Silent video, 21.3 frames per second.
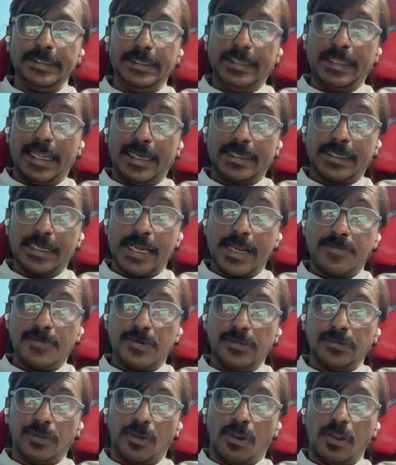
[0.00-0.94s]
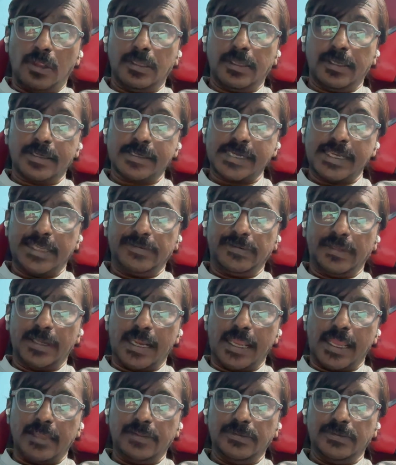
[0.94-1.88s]
So that covers all the traits
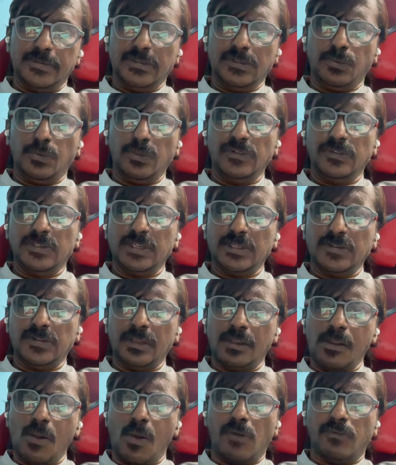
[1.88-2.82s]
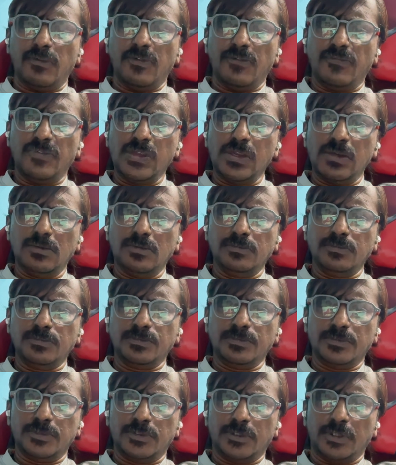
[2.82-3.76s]
again. This was just an overview.
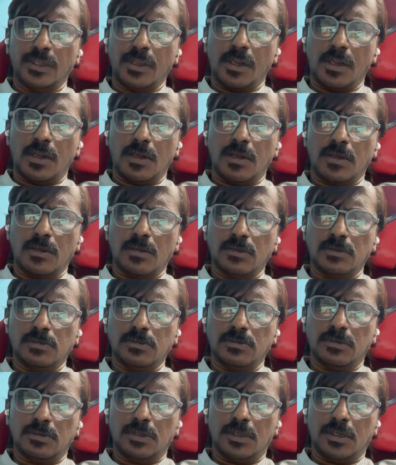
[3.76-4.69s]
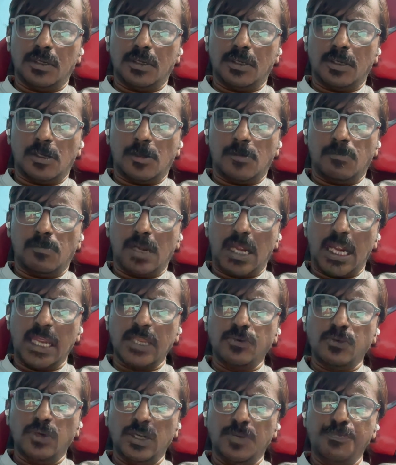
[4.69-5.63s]
So
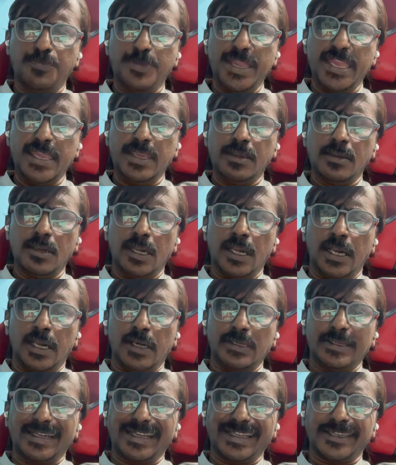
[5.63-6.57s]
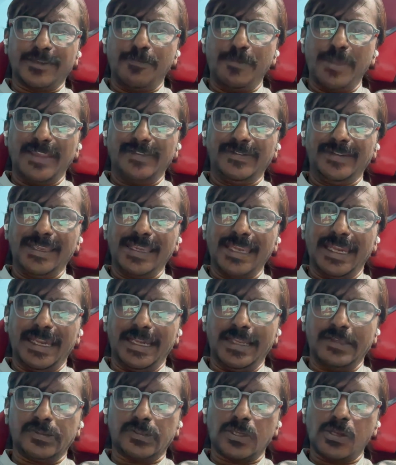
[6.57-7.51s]
I would be touch basing
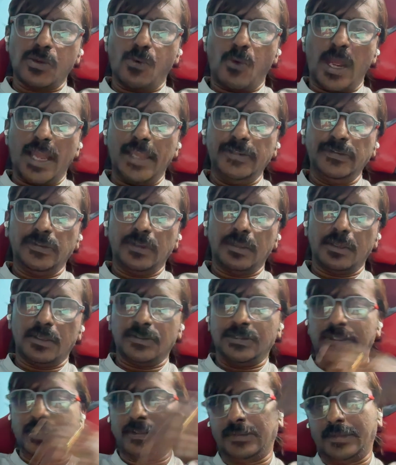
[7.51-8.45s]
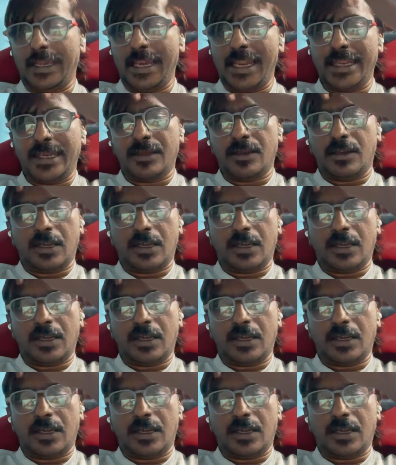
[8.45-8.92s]
industry wise, just like